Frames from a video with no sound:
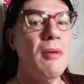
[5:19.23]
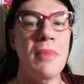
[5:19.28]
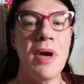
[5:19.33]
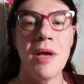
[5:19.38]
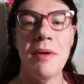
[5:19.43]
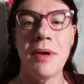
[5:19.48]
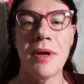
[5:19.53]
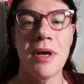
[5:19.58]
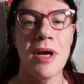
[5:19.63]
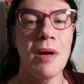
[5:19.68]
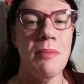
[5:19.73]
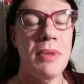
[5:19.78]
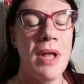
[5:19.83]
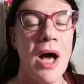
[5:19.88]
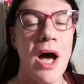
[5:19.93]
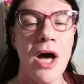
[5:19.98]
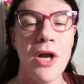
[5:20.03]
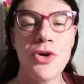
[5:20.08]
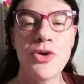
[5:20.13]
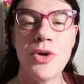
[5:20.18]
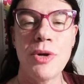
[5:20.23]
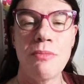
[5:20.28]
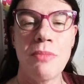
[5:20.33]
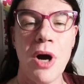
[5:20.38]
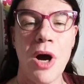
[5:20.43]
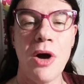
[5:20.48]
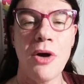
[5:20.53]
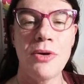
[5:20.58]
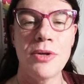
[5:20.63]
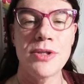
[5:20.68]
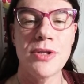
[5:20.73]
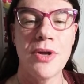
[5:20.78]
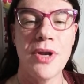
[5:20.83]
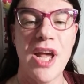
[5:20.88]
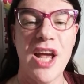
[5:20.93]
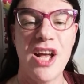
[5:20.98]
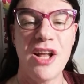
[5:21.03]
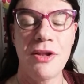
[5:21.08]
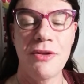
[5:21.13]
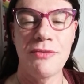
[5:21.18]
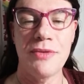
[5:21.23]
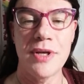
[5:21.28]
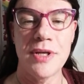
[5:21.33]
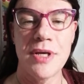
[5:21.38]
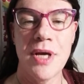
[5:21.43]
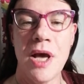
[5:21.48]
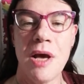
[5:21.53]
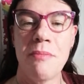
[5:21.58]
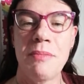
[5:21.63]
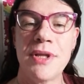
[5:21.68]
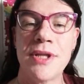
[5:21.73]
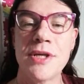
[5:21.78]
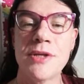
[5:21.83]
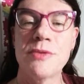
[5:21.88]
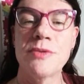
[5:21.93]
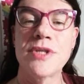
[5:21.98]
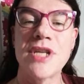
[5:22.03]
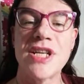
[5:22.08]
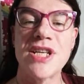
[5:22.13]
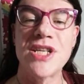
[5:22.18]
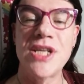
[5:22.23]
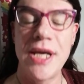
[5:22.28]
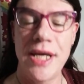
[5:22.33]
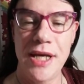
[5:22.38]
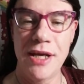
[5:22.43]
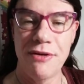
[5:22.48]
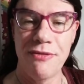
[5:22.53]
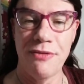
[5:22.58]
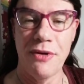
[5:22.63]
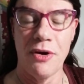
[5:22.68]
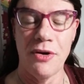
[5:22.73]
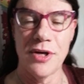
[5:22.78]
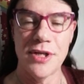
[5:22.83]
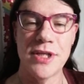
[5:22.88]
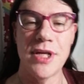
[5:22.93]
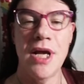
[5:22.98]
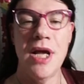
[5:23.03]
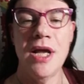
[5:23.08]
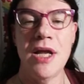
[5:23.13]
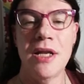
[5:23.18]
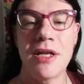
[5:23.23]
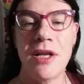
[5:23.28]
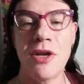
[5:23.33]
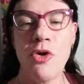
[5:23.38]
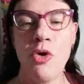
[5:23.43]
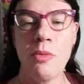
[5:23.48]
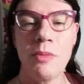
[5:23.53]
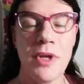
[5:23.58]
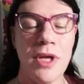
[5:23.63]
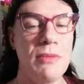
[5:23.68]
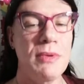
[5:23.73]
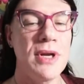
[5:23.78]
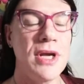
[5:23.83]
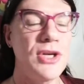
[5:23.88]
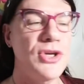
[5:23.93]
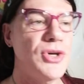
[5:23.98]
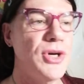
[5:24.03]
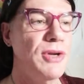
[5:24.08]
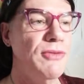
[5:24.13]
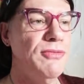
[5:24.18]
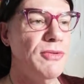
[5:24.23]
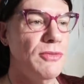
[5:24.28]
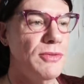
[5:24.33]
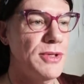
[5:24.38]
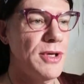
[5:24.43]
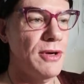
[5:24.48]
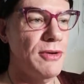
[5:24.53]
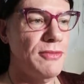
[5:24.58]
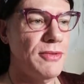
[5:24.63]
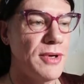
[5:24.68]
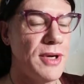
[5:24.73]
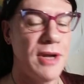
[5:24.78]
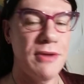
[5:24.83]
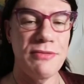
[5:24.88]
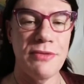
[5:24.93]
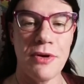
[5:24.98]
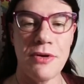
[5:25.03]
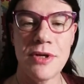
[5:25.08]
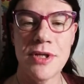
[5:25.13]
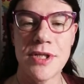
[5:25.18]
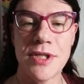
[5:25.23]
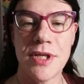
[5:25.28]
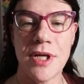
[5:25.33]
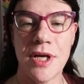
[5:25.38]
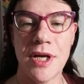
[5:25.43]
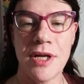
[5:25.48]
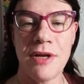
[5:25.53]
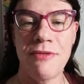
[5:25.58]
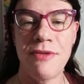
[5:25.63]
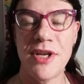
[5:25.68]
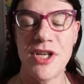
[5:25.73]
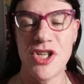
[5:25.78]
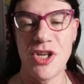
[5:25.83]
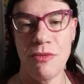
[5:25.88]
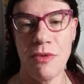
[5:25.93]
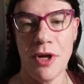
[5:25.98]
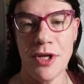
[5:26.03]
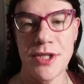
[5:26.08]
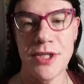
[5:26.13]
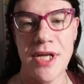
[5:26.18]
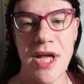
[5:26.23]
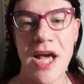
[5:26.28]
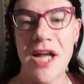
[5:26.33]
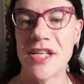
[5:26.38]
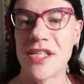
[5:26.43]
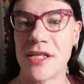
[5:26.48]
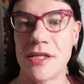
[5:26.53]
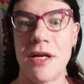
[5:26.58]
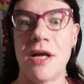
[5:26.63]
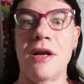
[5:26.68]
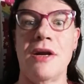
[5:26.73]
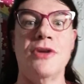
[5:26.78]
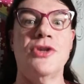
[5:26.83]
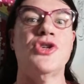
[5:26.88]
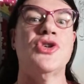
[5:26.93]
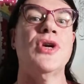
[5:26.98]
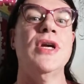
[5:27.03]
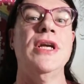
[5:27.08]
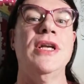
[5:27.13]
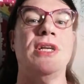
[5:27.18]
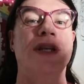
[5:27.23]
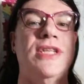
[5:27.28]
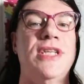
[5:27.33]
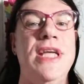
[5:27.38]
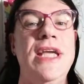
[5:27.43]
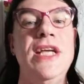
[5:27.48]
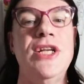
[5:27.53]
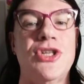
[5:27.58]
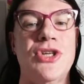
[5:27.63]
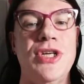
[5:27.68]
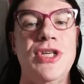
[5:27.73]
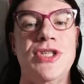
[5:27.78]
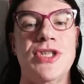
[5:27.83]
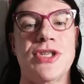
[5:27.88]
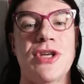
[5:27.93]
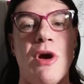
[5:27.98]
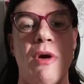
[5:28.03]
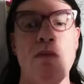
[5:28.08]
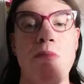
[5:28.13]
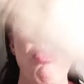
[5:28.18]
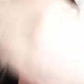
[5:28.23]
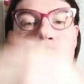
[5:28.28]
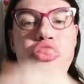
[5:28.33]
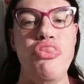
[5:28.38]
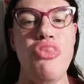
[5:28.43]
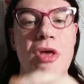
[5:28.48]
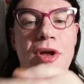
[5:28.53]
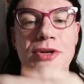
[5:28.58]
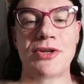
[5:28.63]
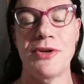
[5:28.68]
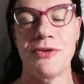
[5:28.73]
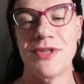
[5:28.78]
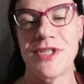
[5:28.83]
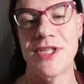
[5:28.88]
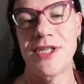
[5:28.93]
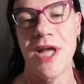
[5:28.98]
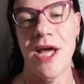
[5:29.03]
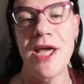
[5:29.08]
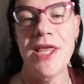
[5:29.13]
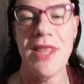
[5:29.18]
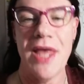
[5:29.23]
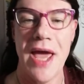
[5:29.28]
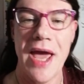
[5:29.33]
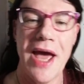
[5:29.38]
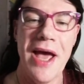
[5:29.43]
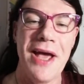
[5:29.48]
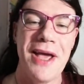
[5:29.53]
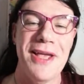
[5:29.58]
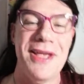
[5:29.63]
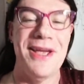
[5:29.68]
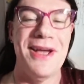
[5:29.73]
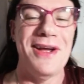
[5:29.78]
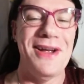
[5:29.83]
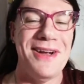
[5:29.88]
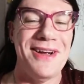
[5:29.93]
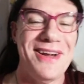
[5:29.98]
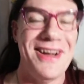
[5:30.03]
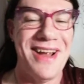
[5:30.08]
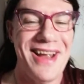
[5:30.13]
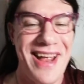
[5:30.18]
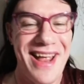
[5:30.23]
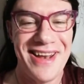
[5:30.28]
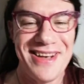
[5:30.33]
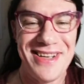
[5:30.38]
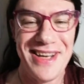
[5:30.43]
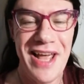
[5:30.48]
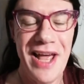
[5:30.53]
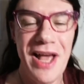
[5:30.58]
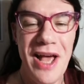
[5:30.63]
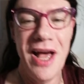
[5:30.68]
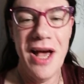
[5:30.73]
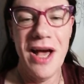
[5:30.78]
maybe a couple of hundred miles on elephant, but this was a teak forest. Normally, when a tree falls over in a forest, it eventually rots down. So, no, teak trees just go and sort of stay there. And